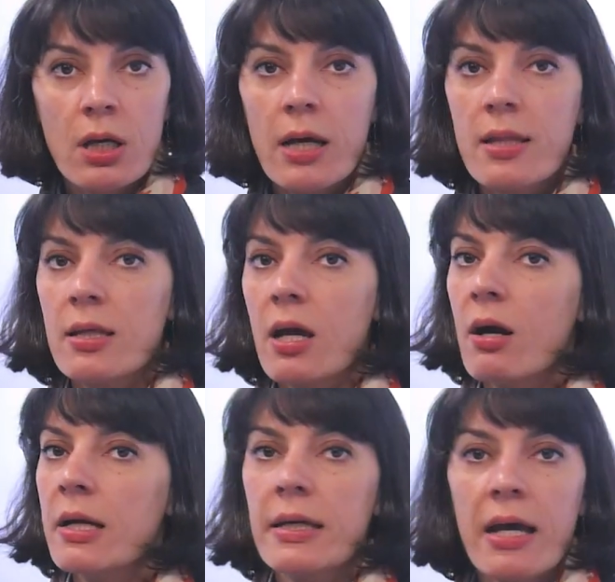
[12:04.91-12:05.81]
They are
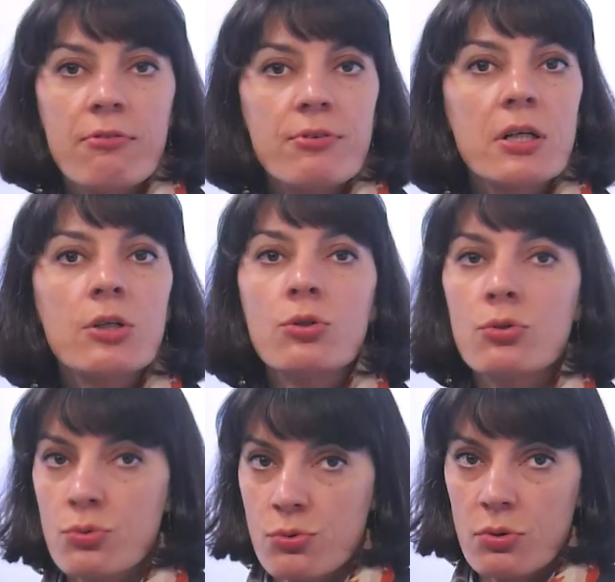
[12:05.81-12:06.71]
never
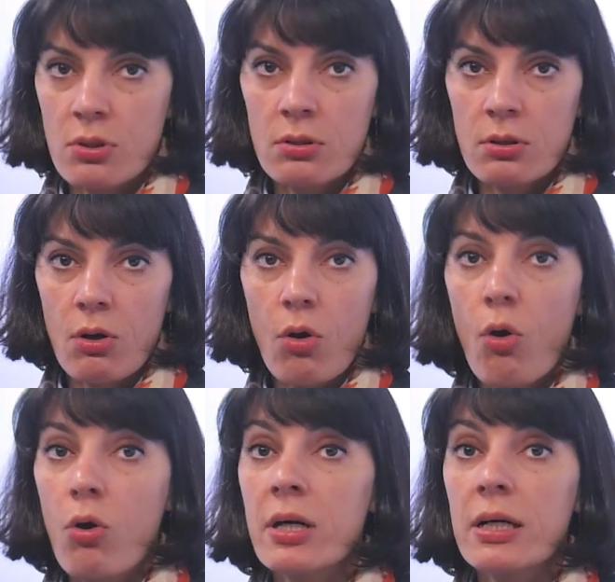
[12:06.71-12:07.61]
neutral
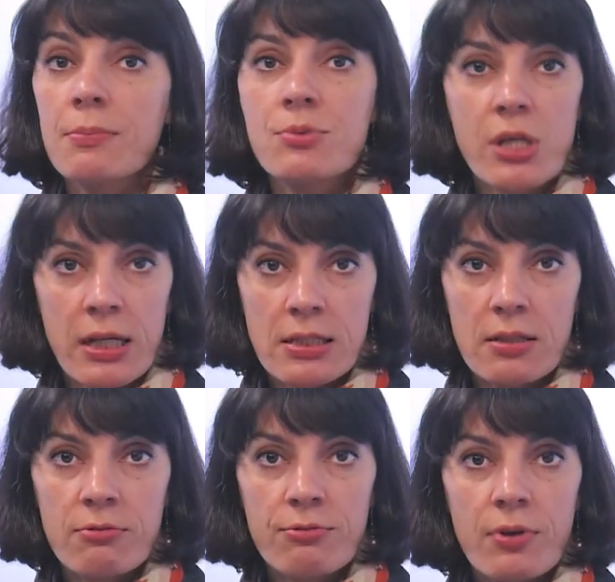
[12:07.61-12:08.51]
or objective,
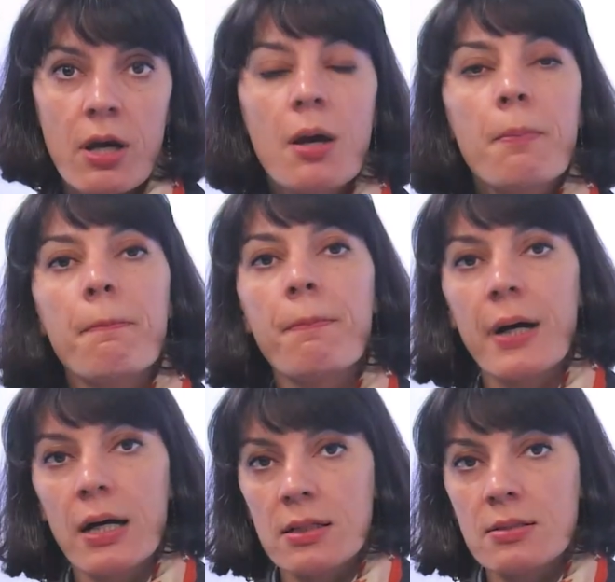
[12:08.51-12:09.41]

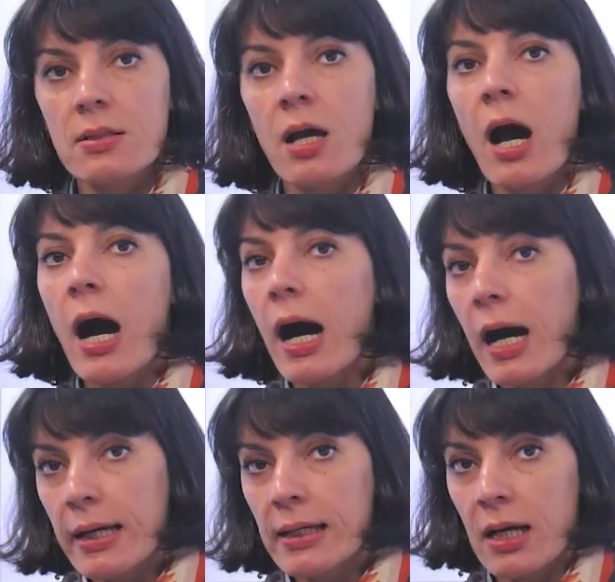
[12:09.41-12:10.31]
but
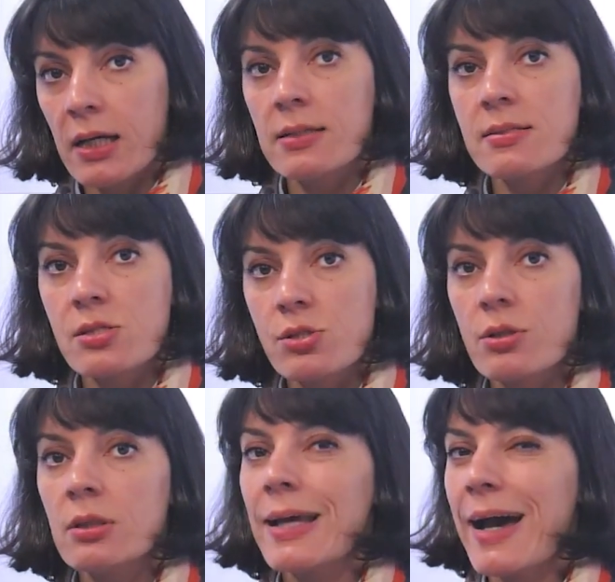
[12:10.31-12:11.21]
highlight
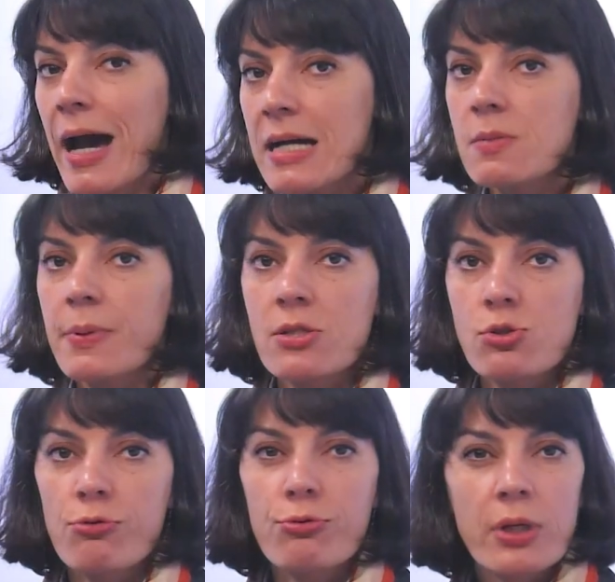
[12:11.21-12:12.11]
certain aspects
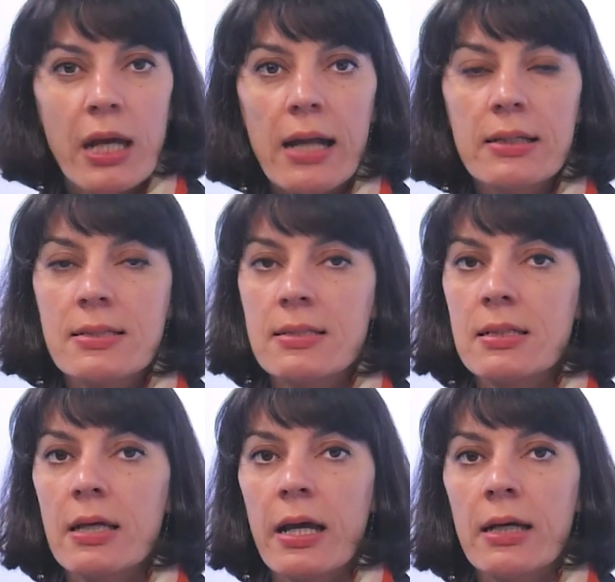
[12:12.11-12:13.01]
of reality
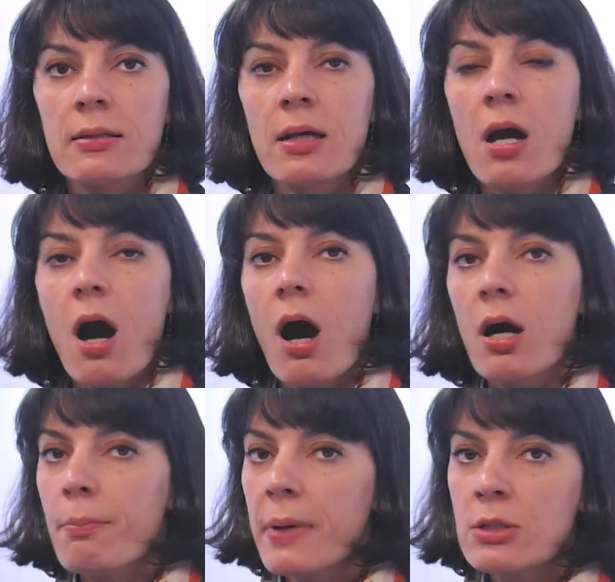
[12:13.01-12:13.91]
and are
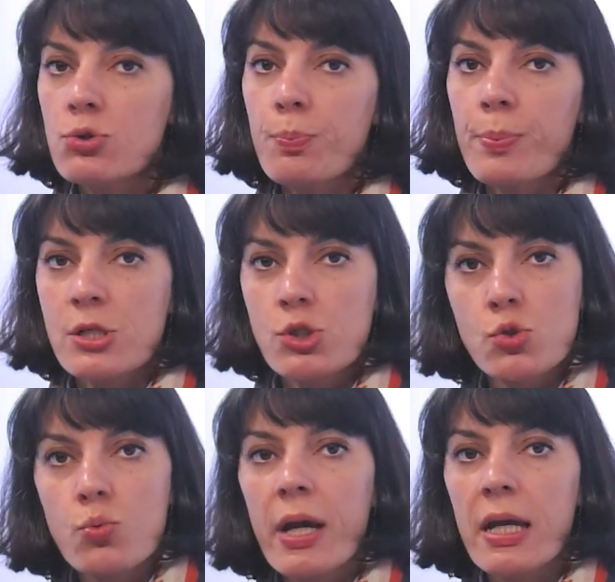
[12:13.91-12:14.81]
meant to
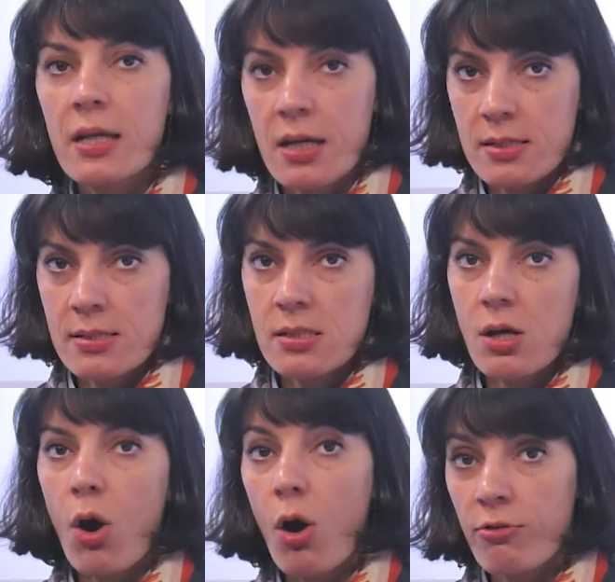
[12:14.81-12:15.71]
persuade us
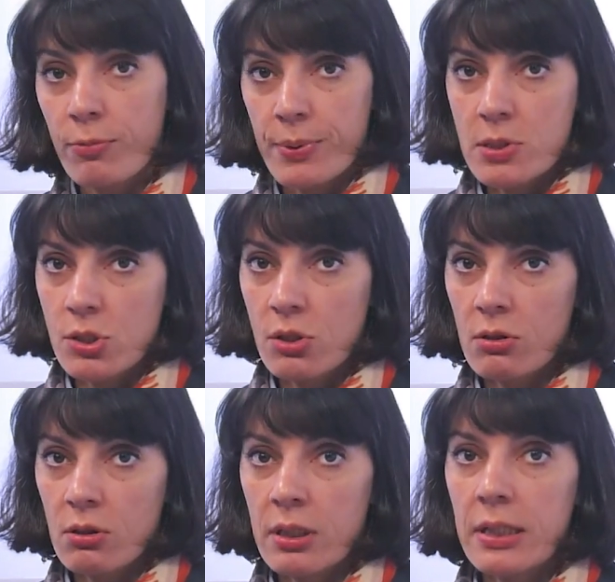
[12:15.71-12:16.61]
of a
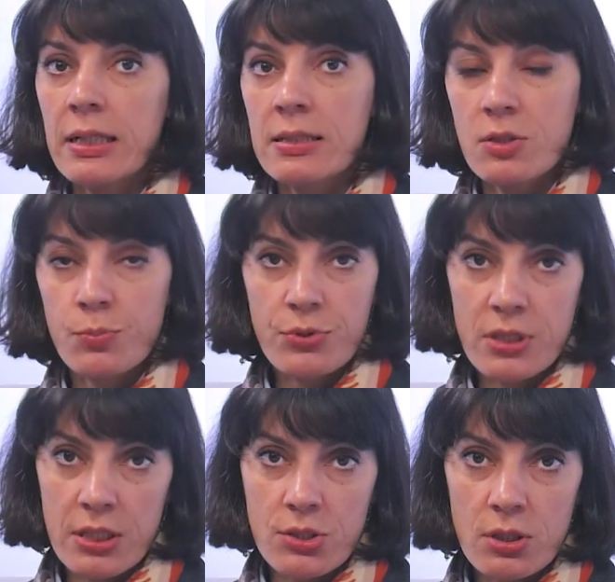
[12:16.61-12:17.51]
particular
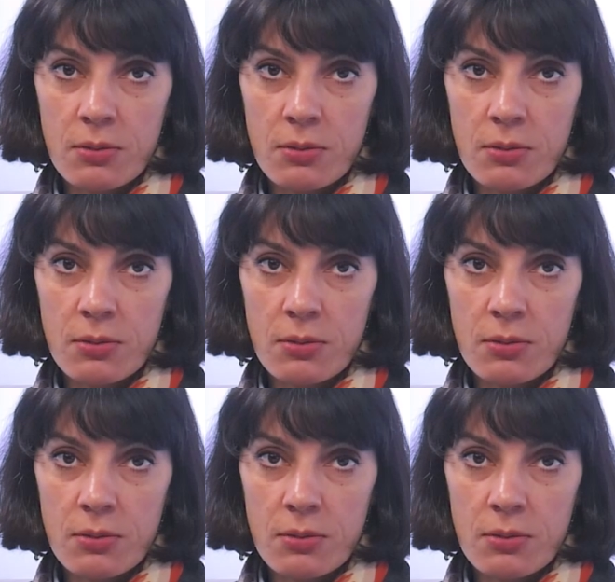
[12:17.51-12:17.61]
interpretation.